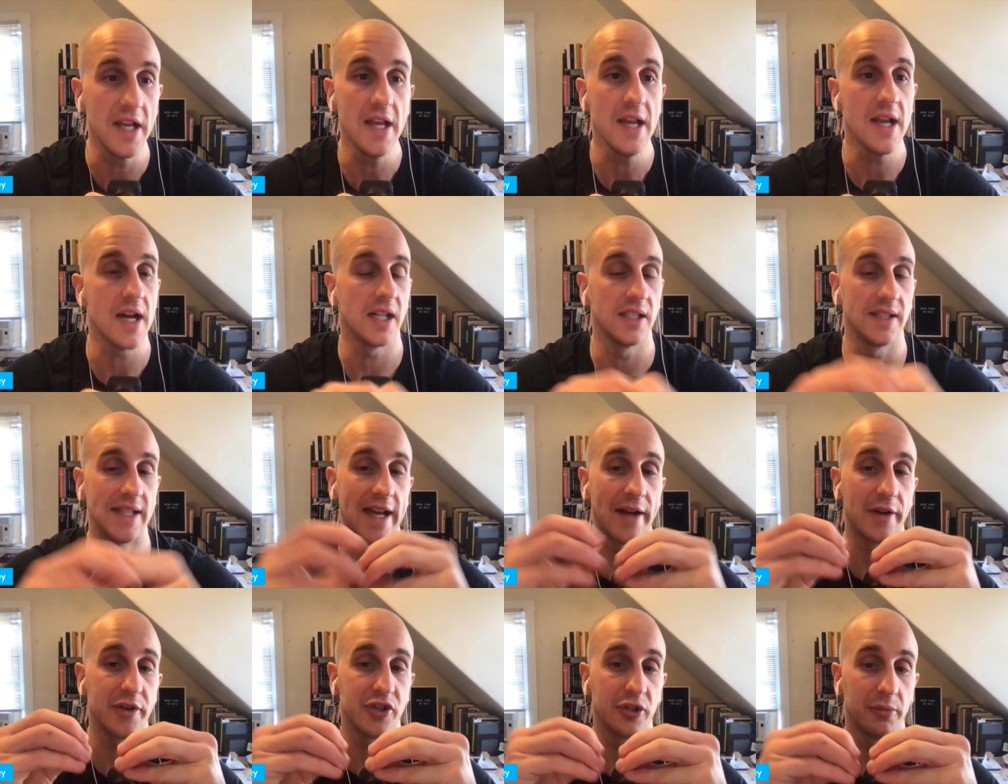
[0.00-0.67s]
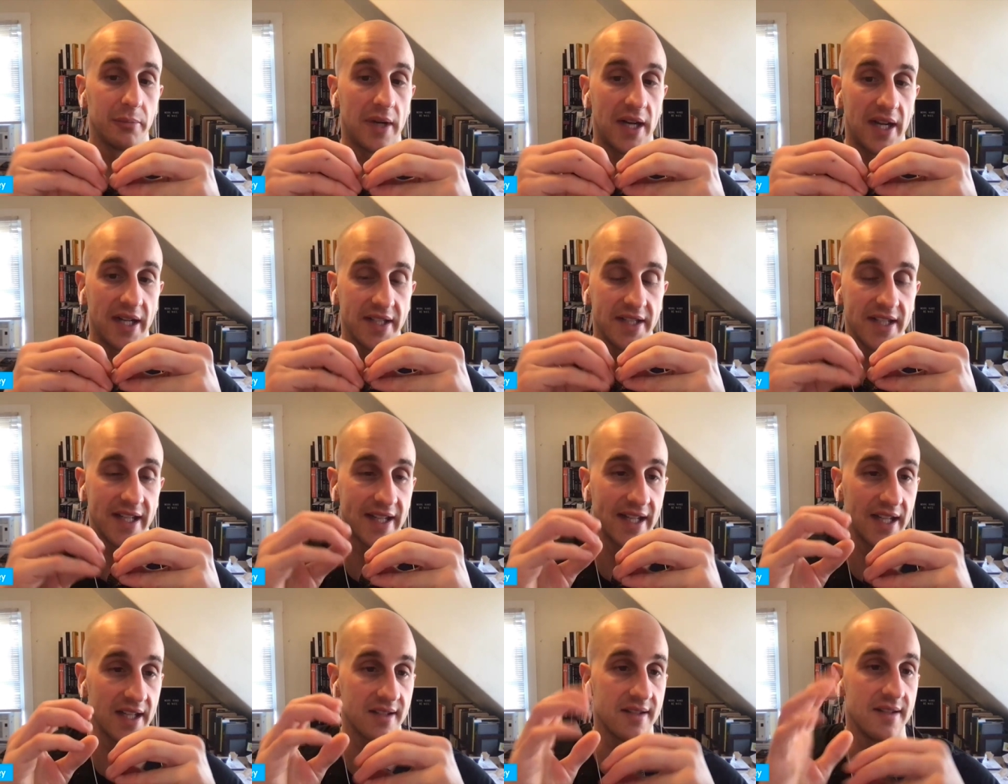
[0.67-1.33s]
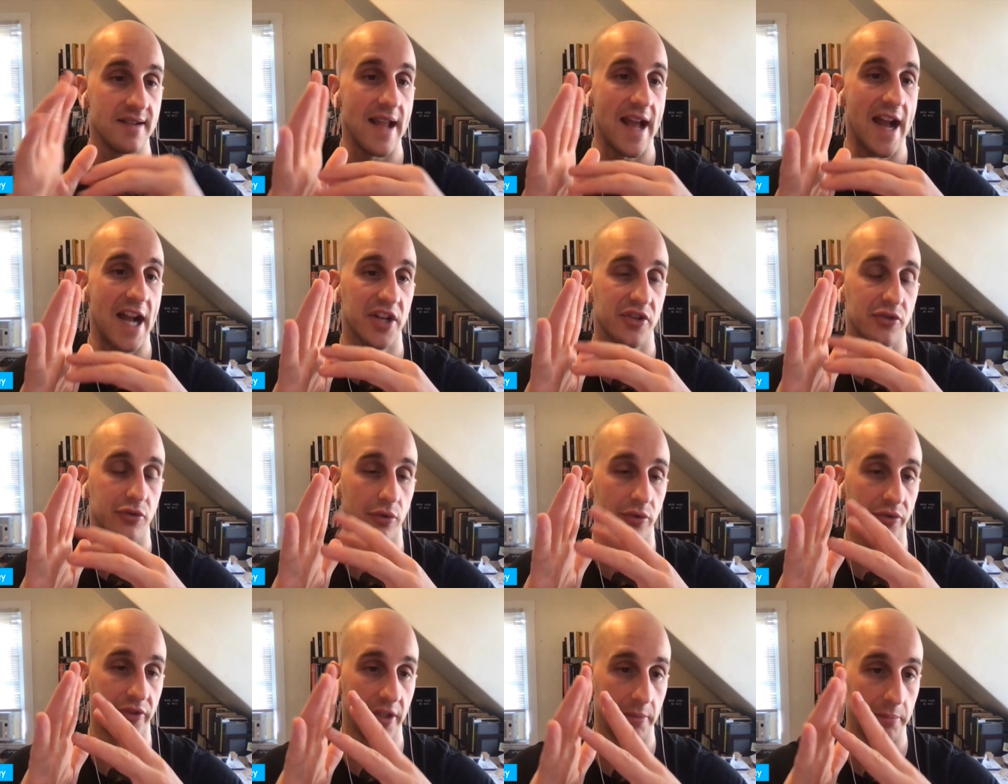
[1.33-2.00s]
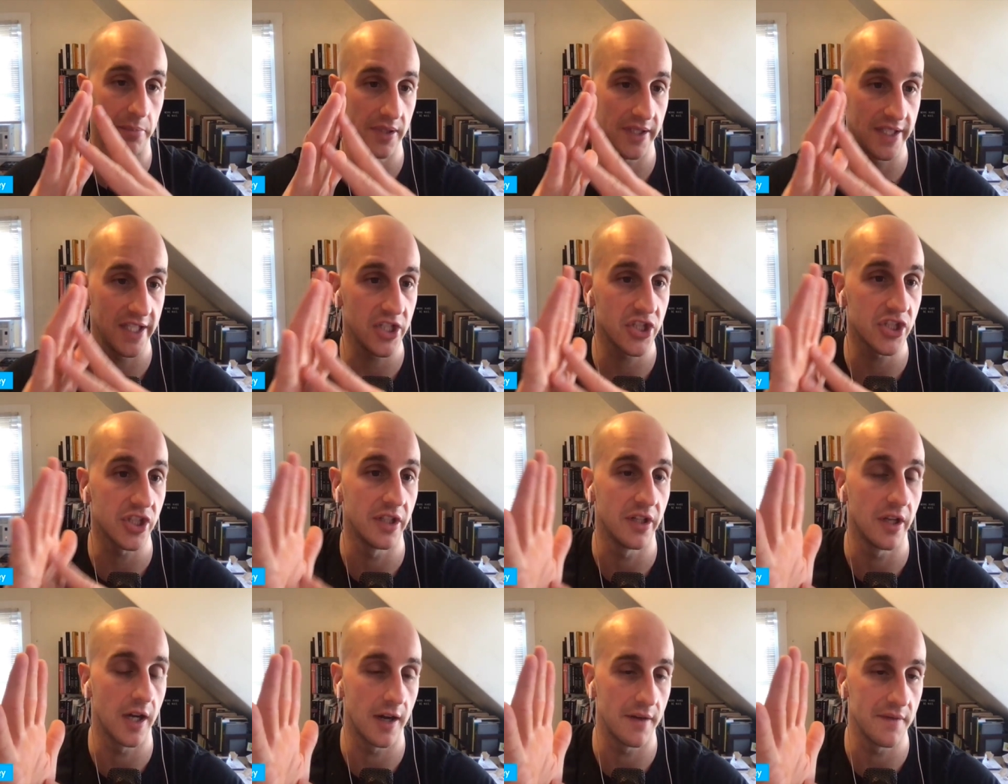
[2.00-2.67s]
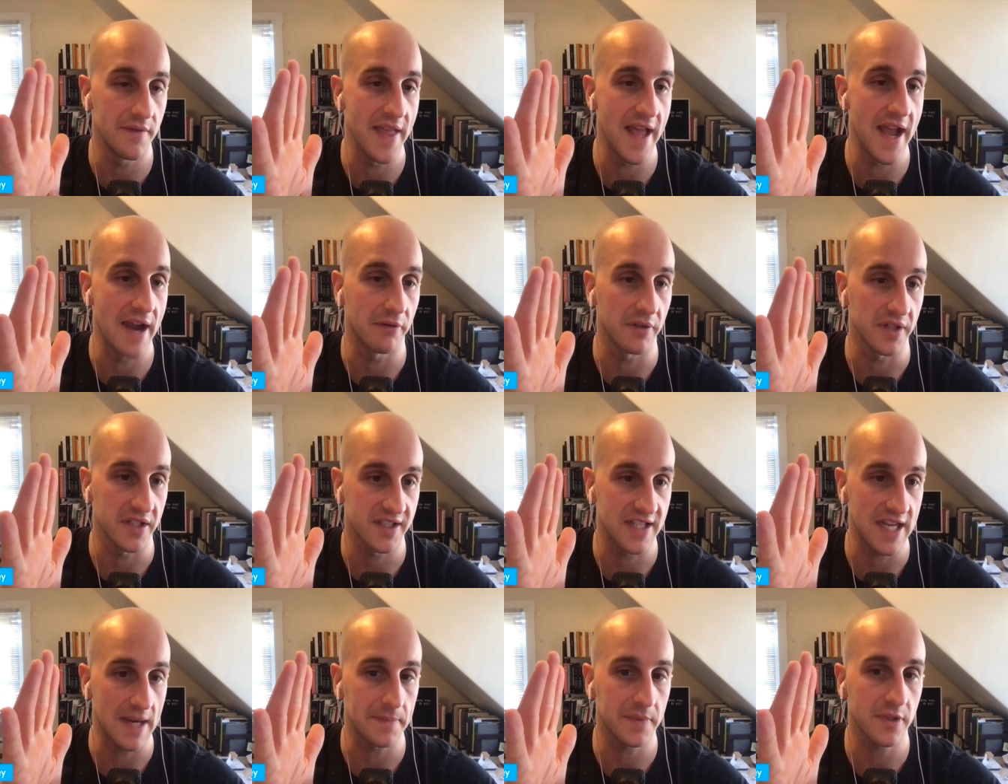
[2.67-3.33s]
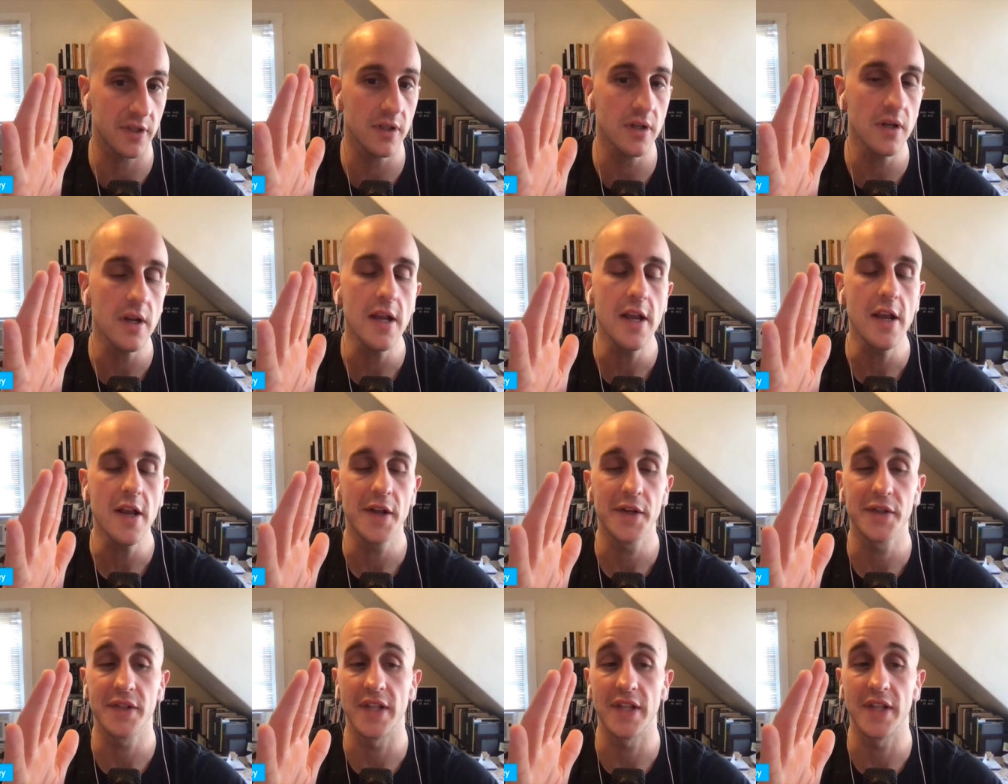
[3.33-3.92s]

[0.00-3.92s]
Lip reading: allows your body to get its natural depletion of that receptor so